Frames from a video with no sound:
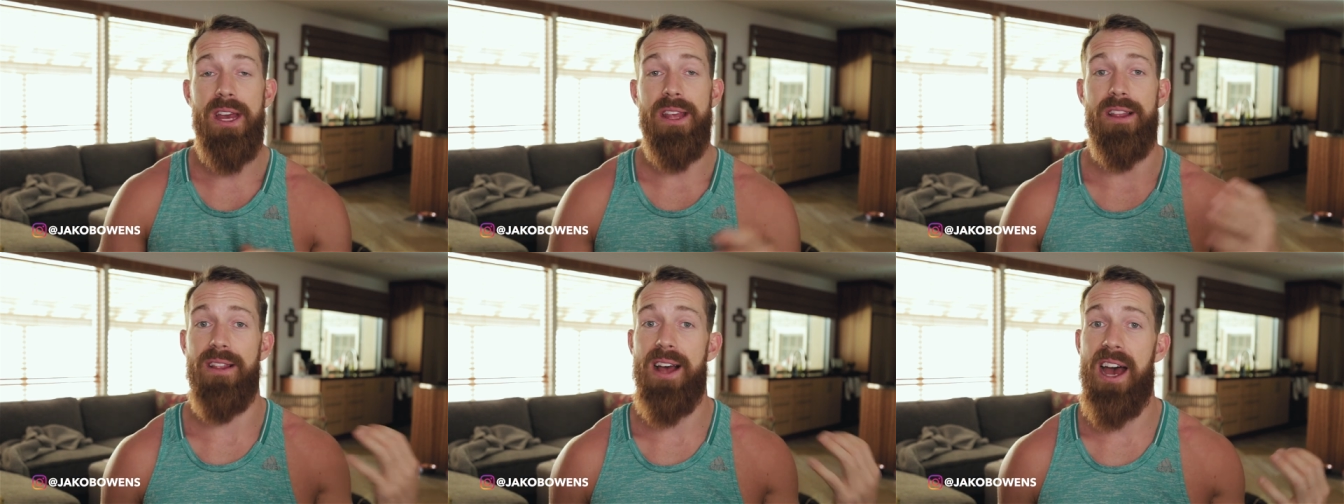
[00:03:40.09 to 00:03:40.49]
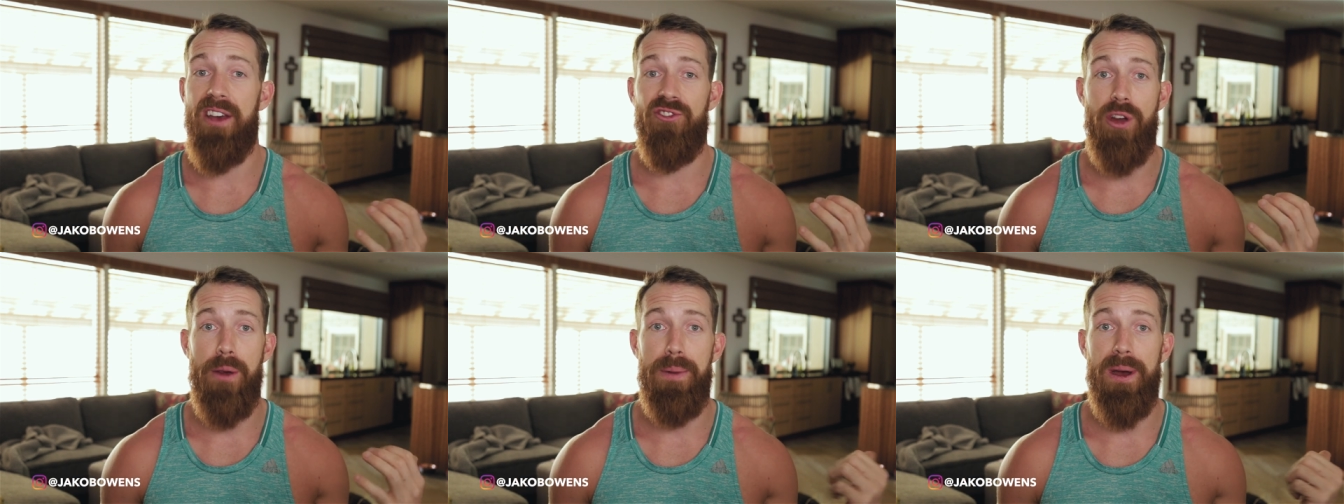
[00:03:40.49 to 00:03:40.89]
The
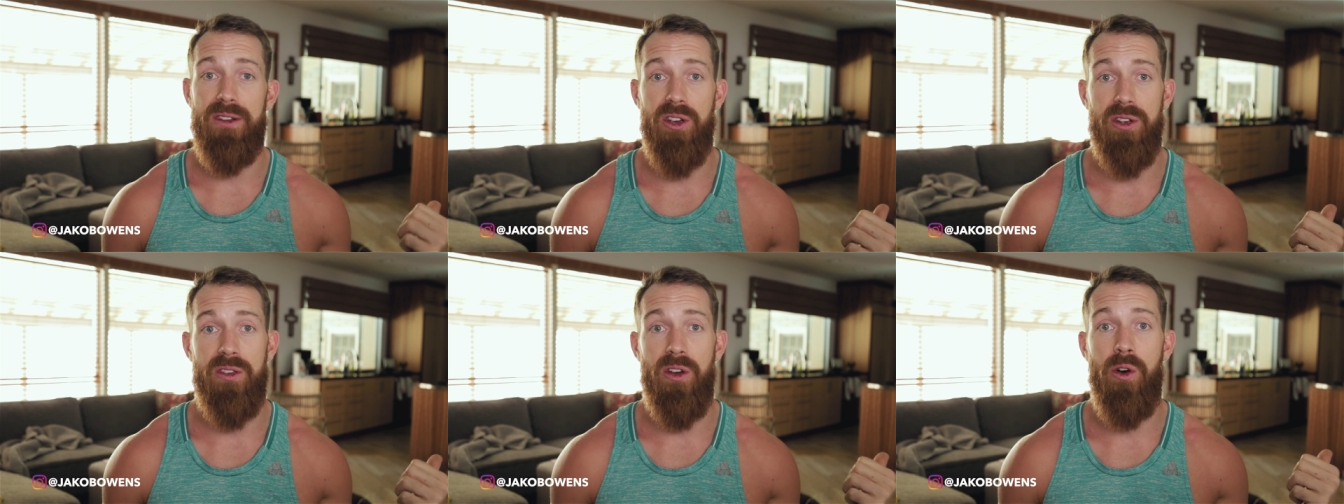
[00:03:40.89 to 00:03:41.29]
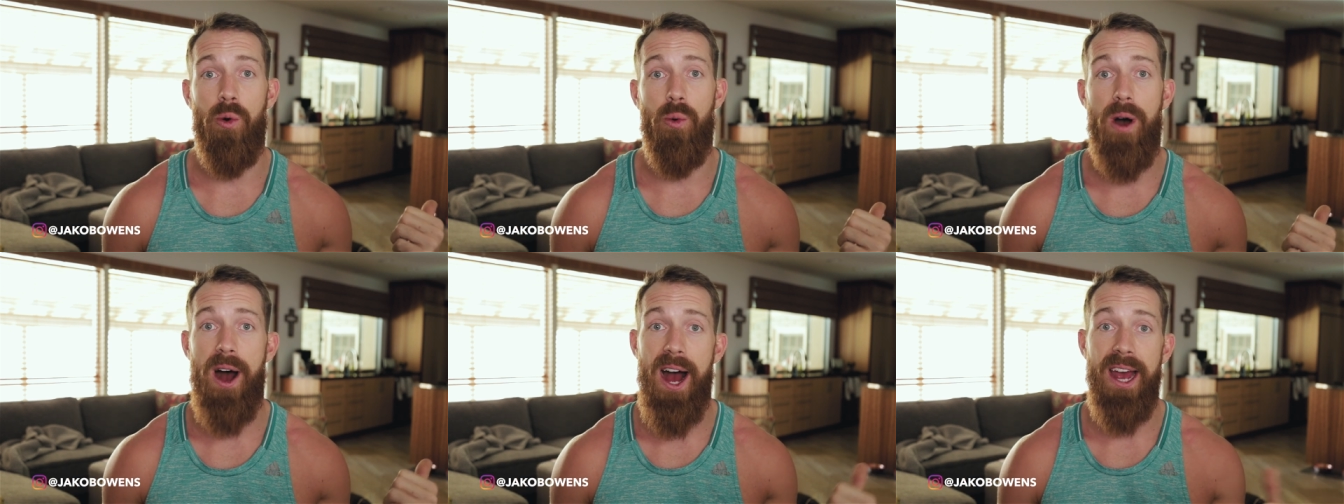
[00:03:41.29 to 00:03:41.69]
last trip I took to
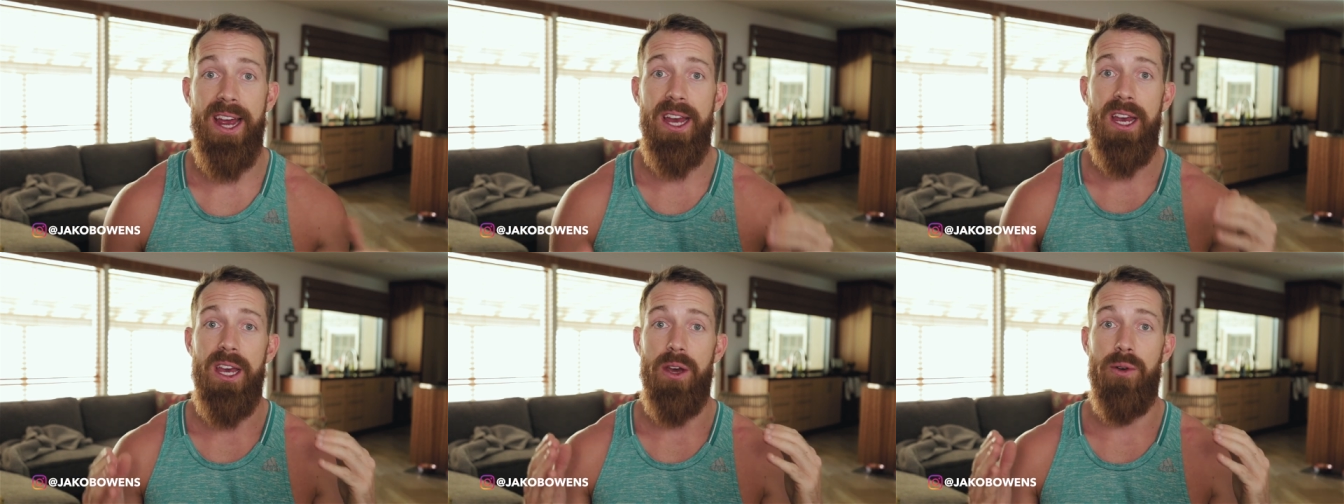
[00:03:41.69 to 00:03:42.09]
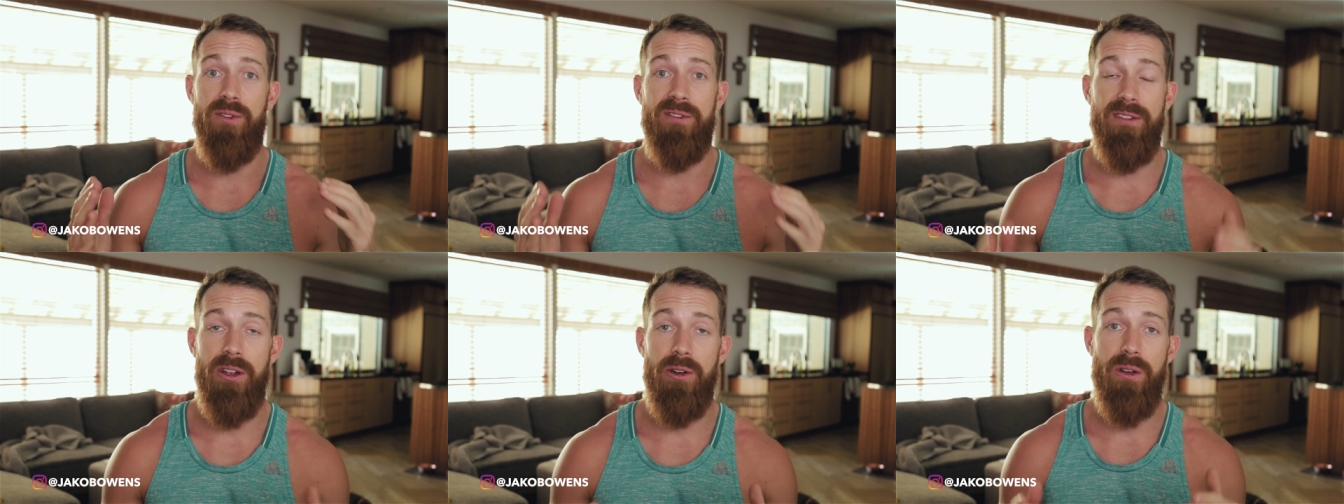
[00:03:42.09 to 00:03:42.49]
Hawaii, it
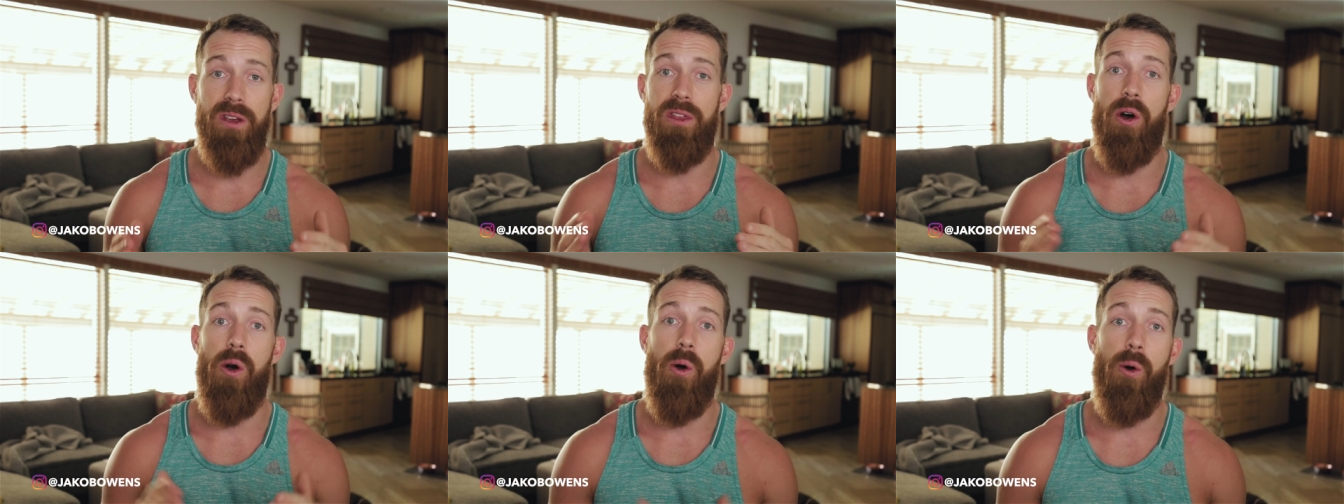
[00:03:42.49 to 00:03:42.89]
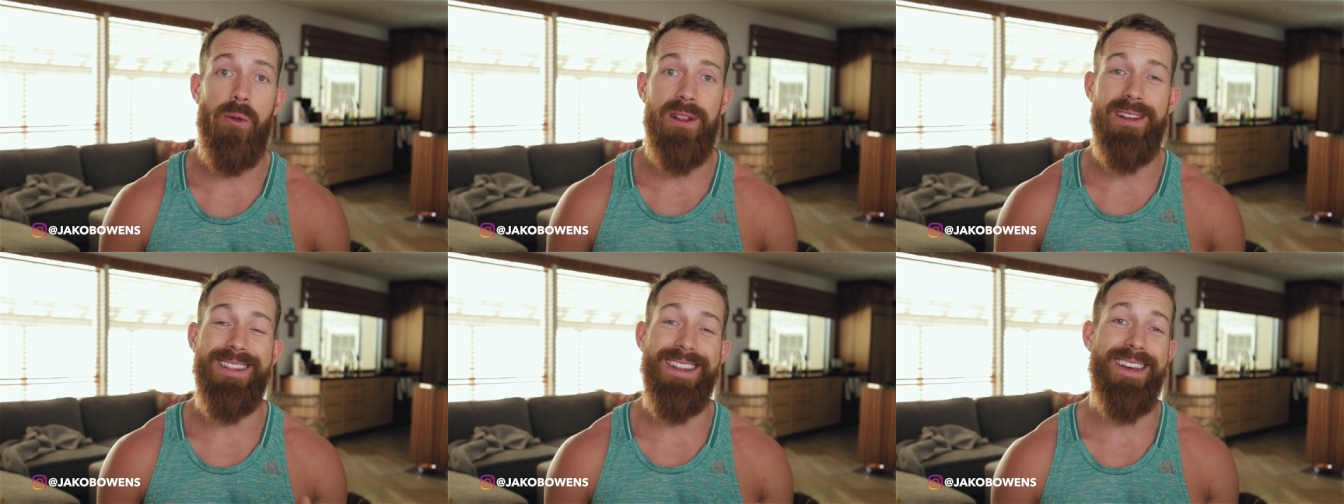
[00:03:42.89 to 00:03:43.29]
was literally the
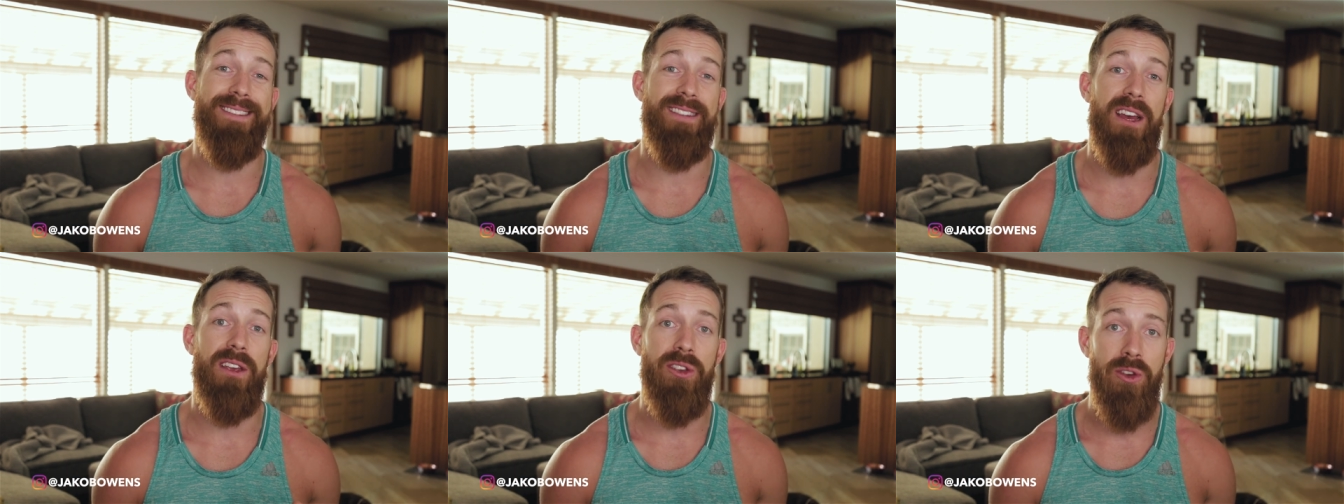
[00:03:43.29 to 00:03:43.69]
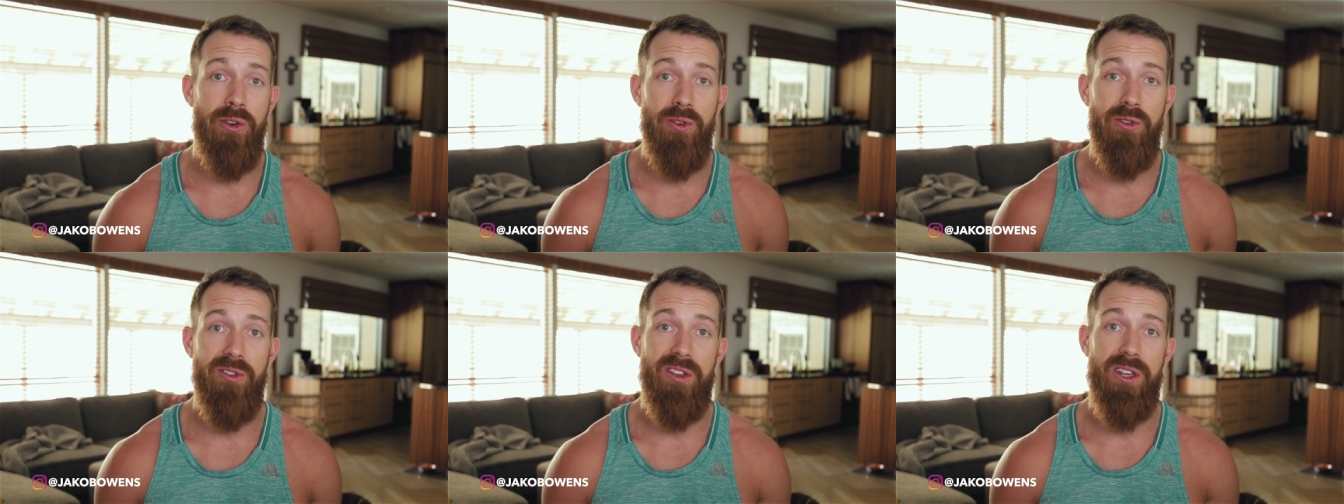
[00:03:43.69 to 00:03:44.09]
only lens I
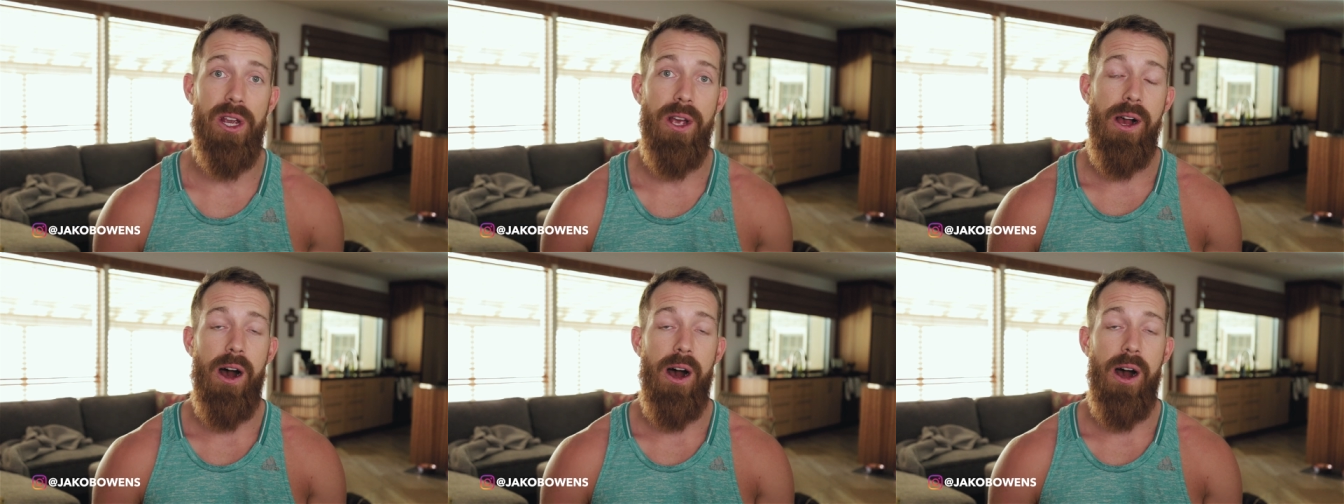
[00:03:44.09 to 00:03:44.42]
used.